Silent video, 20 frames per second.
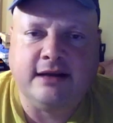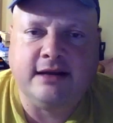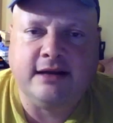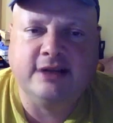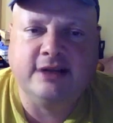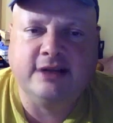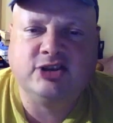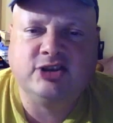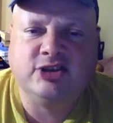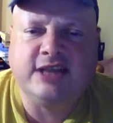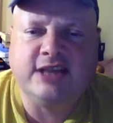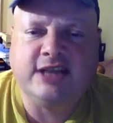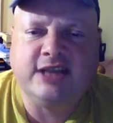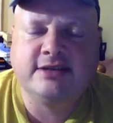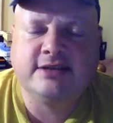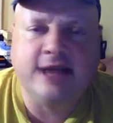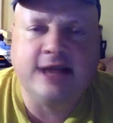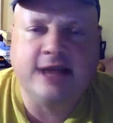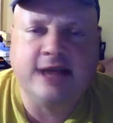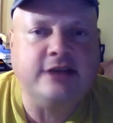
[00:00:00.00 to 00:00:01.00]
I can sense
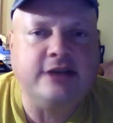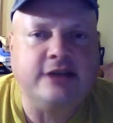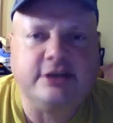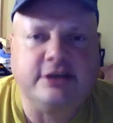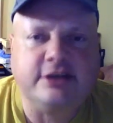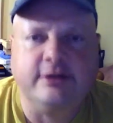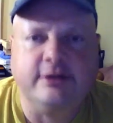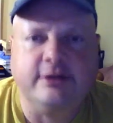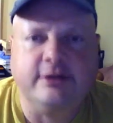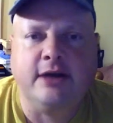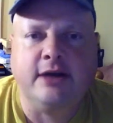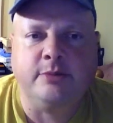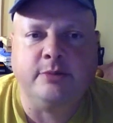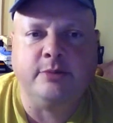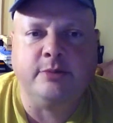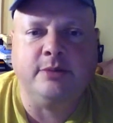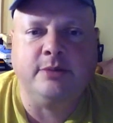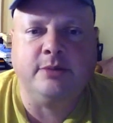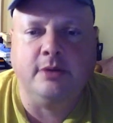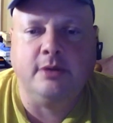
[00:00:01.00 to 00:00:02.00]
the energy going out of
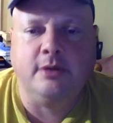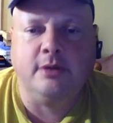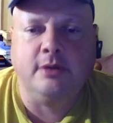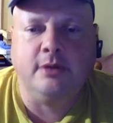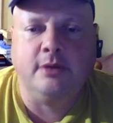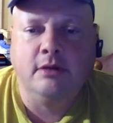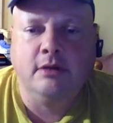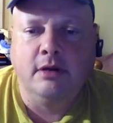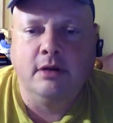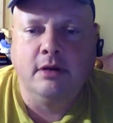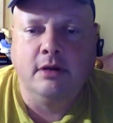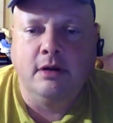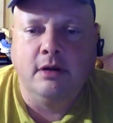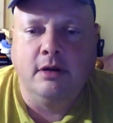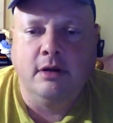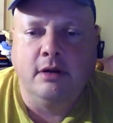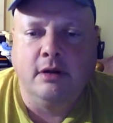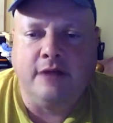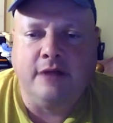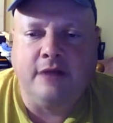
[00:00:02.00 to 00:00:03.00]
people.
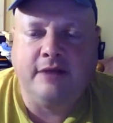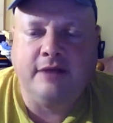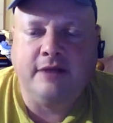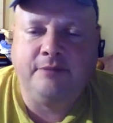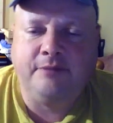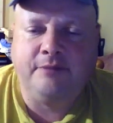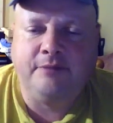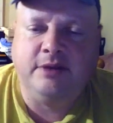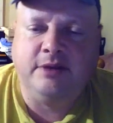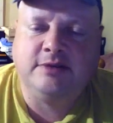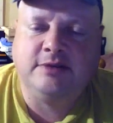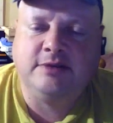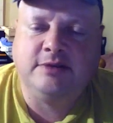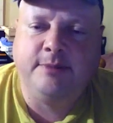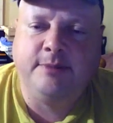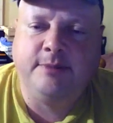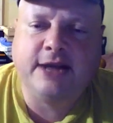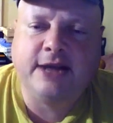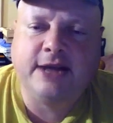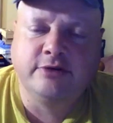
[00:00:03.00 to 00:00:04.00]
And it's the
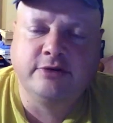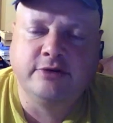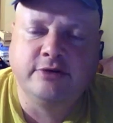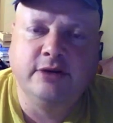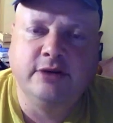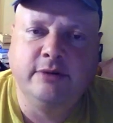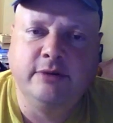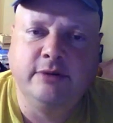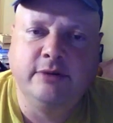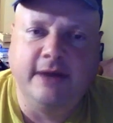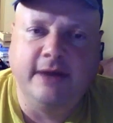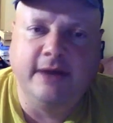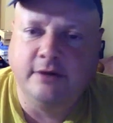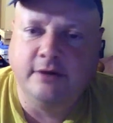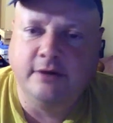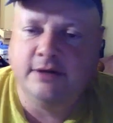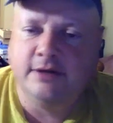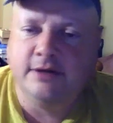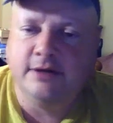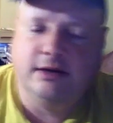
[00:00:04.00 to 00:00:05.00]
battering that we've had
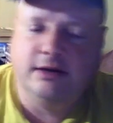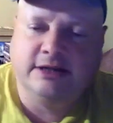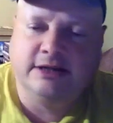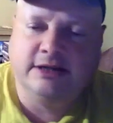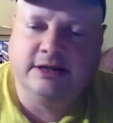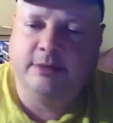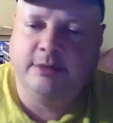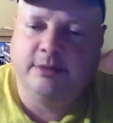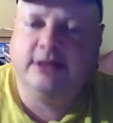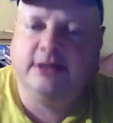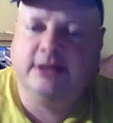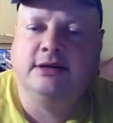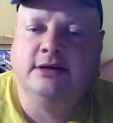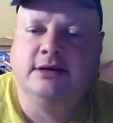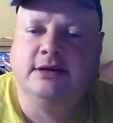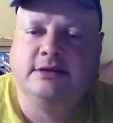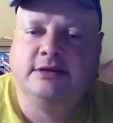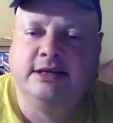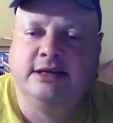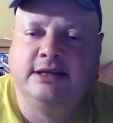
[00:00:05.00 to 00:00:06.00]
over the last couple of
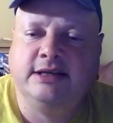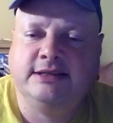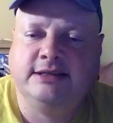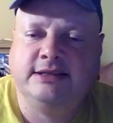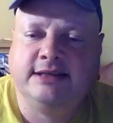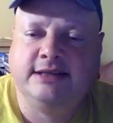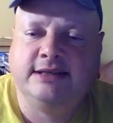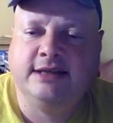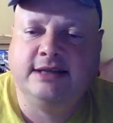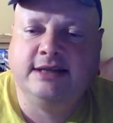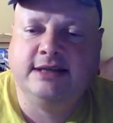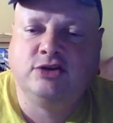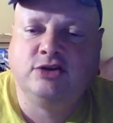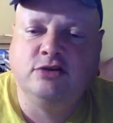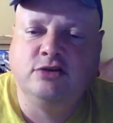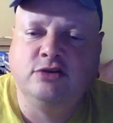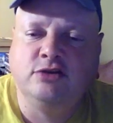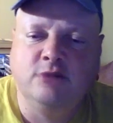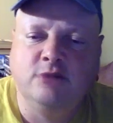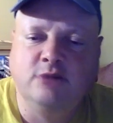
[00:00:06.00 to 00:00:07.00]
years. It's
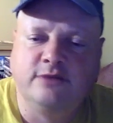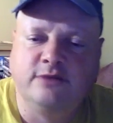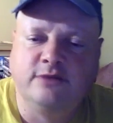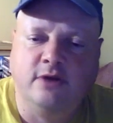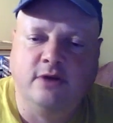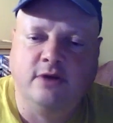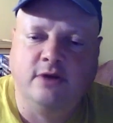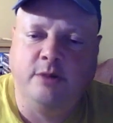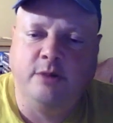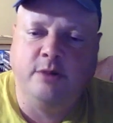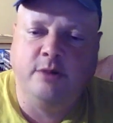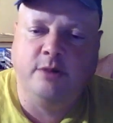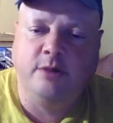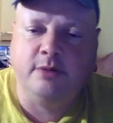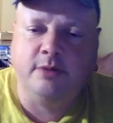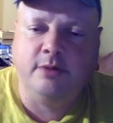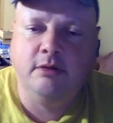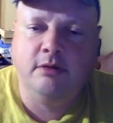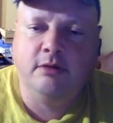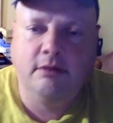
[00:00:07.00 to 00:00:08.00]
too much for a lot of
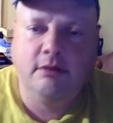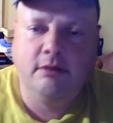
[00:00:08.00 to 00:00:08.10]
people.